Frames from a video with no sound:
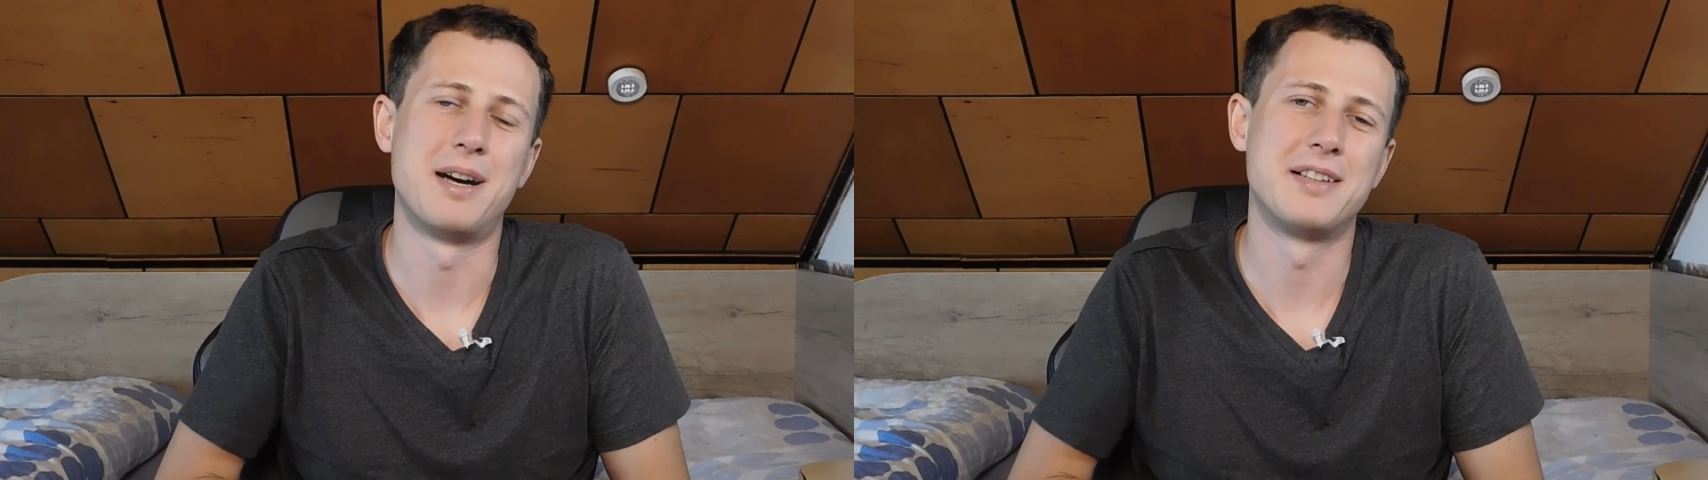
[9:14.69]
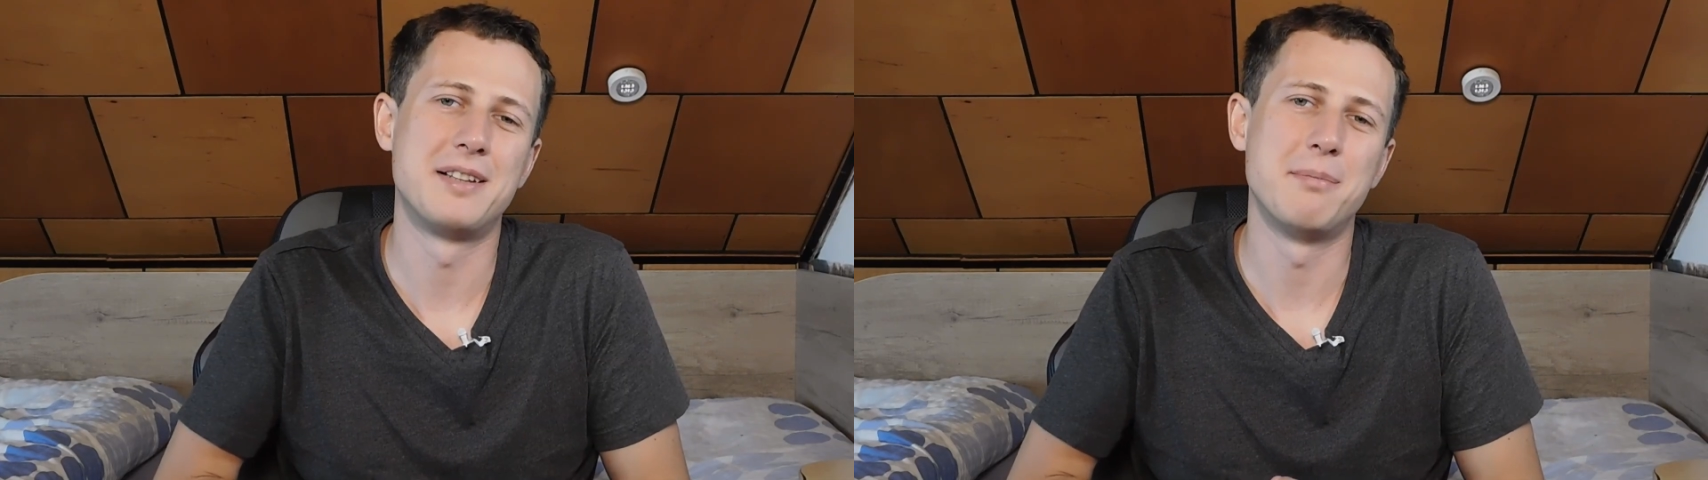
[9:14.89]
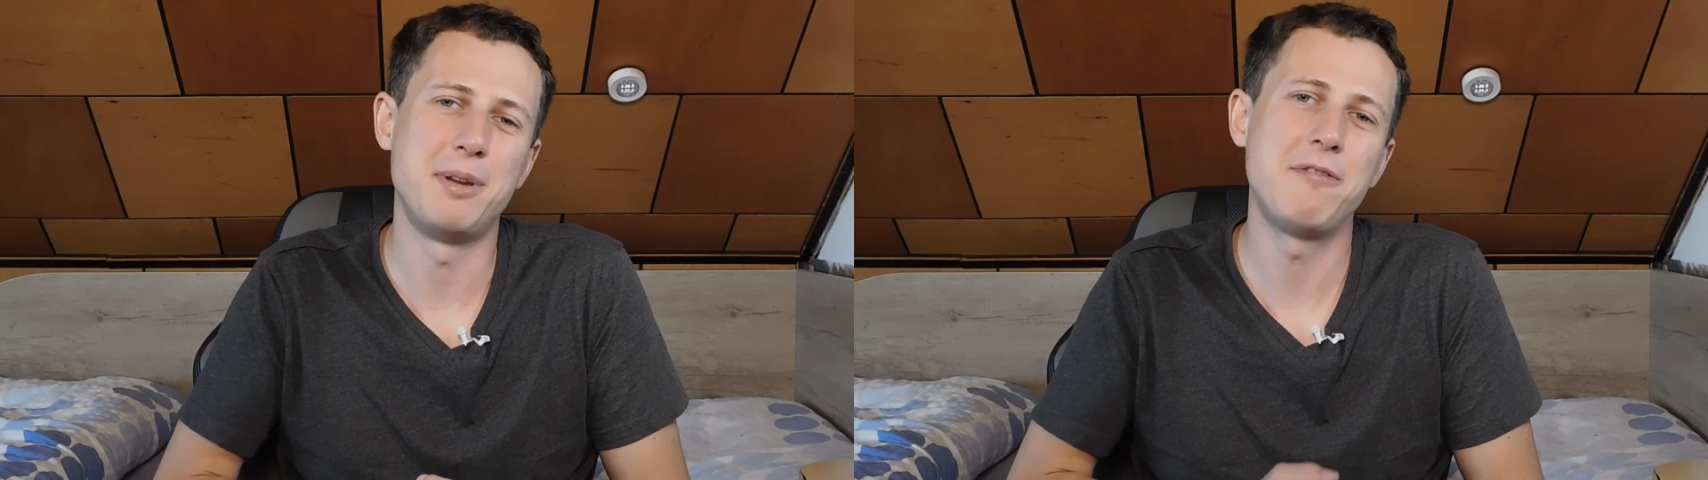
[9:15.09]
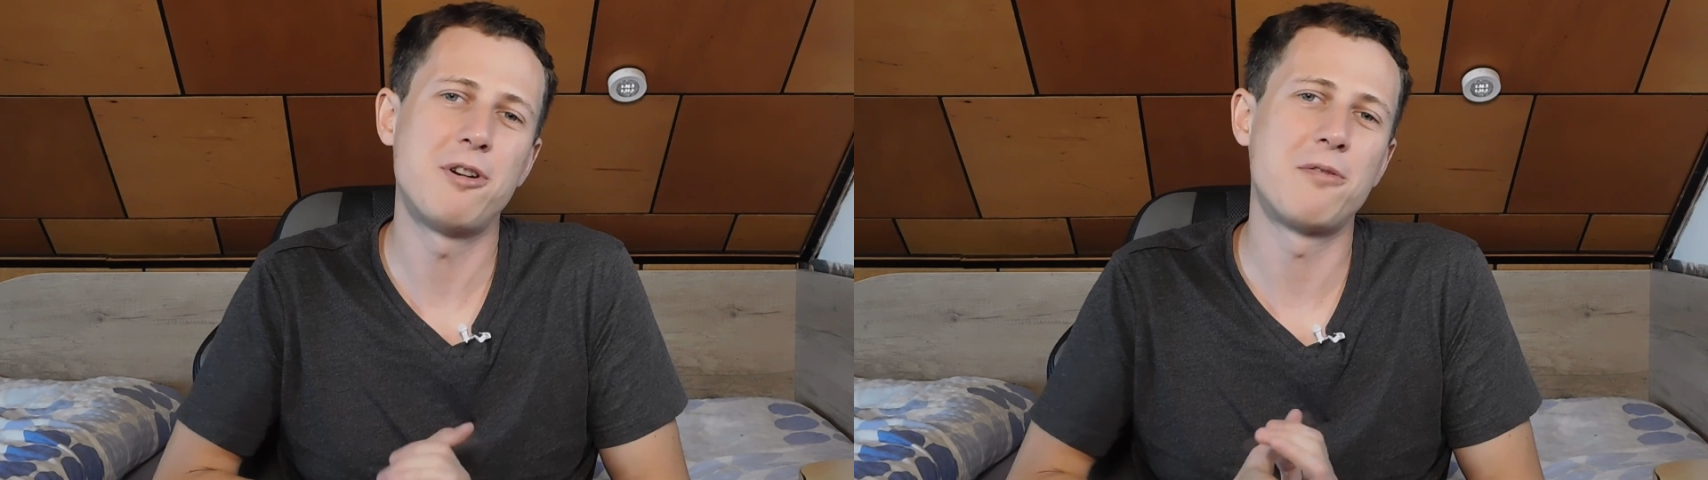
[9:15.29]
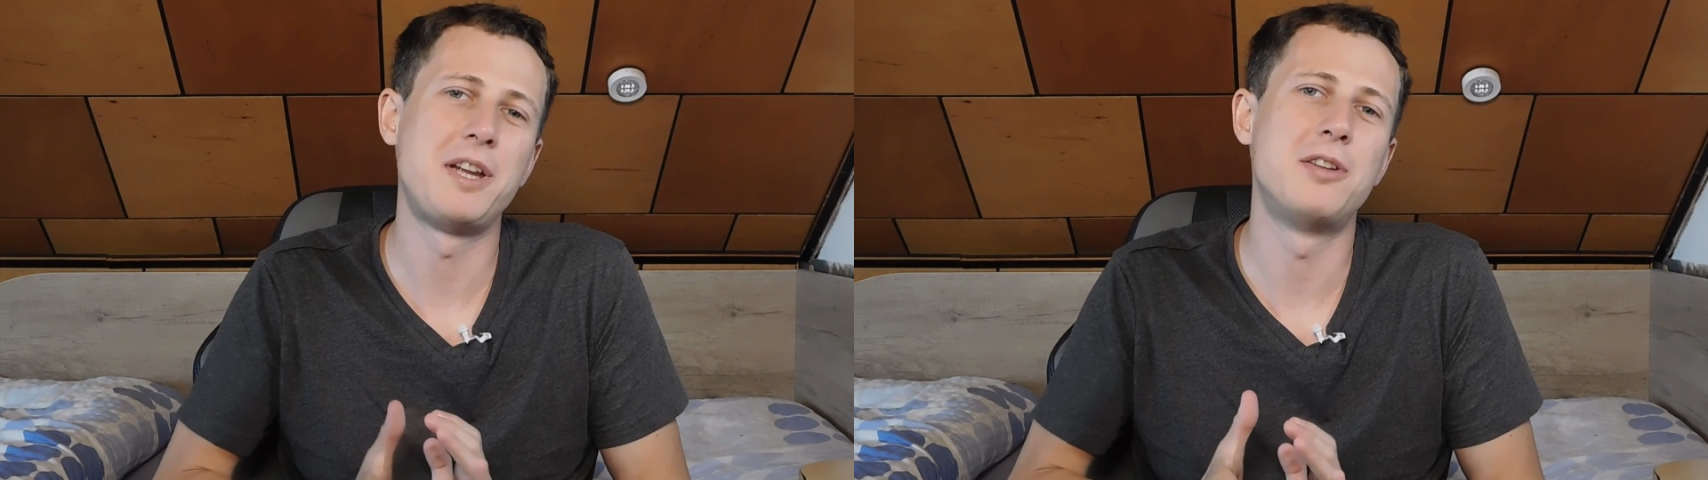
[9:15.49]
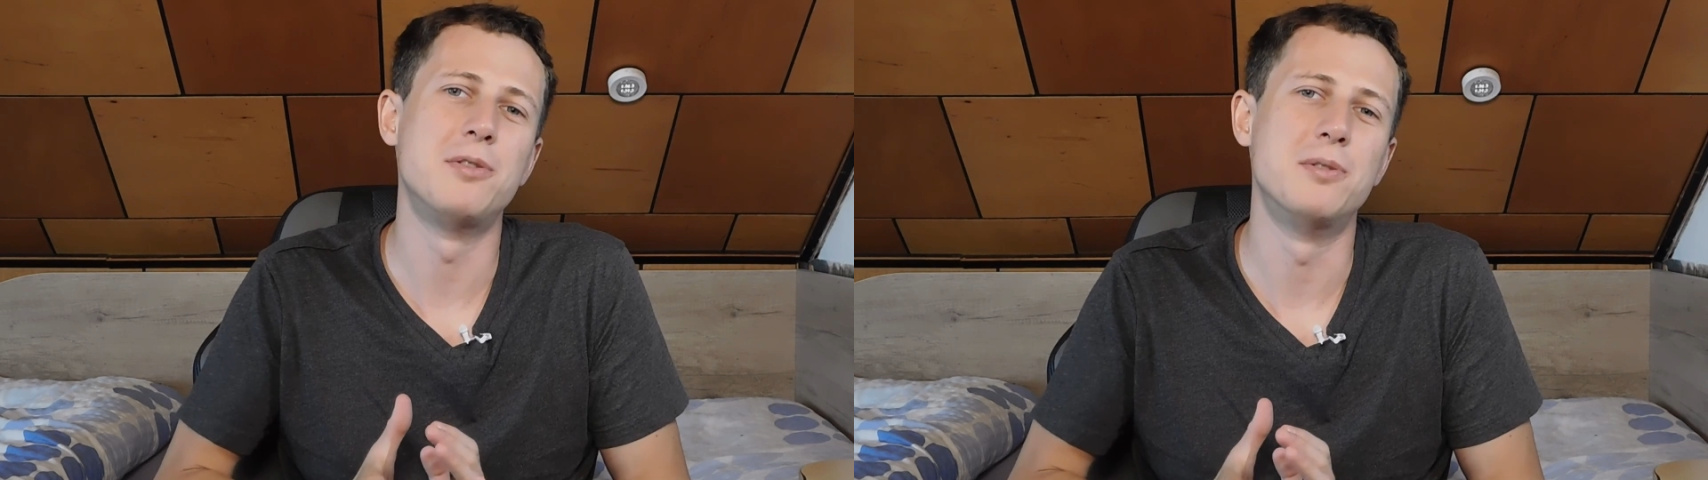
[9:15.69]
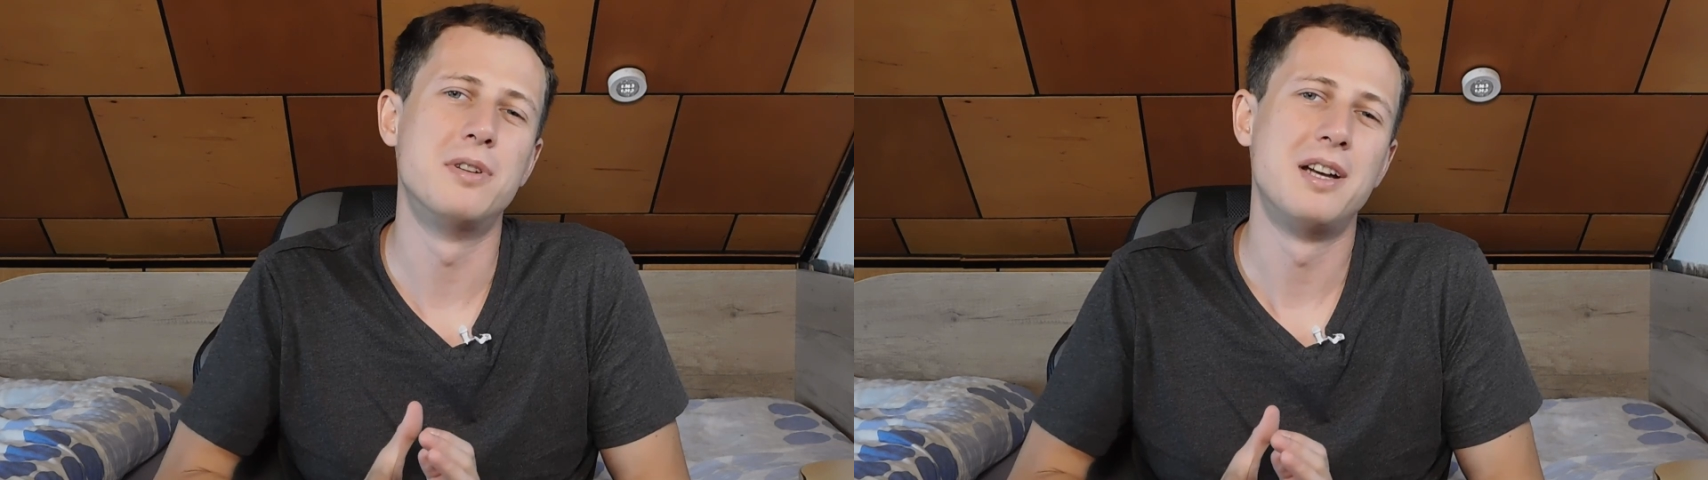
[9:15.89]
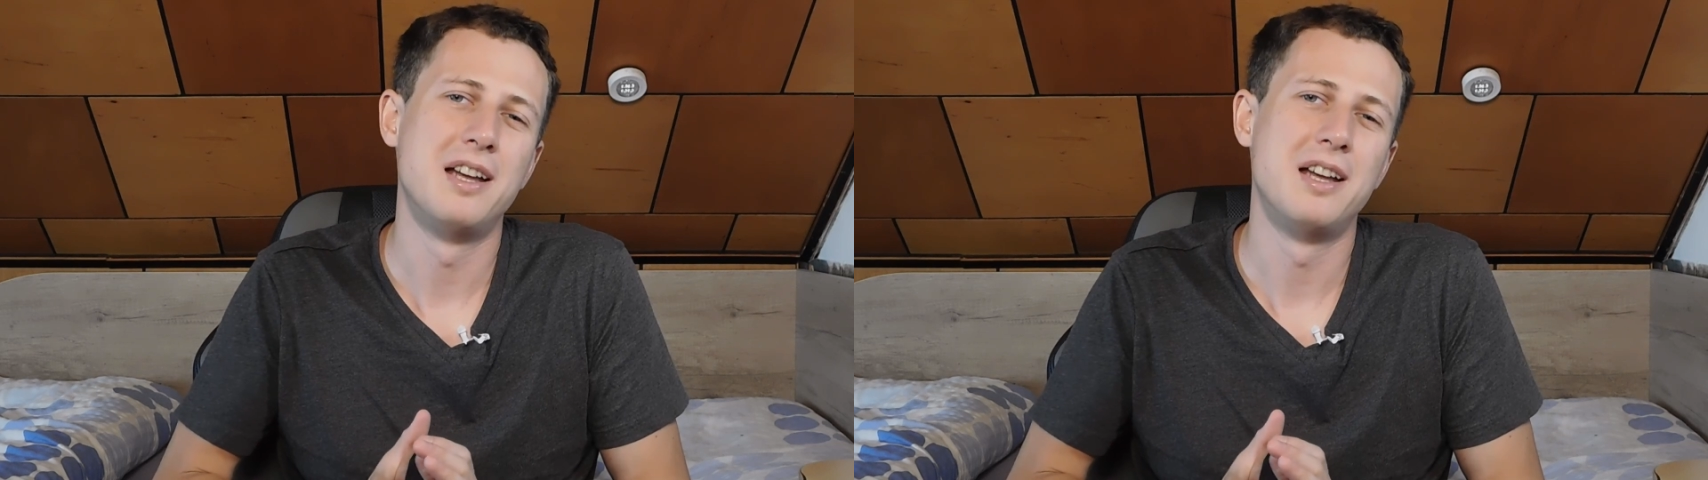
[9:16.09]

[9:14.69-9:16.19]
but before we do,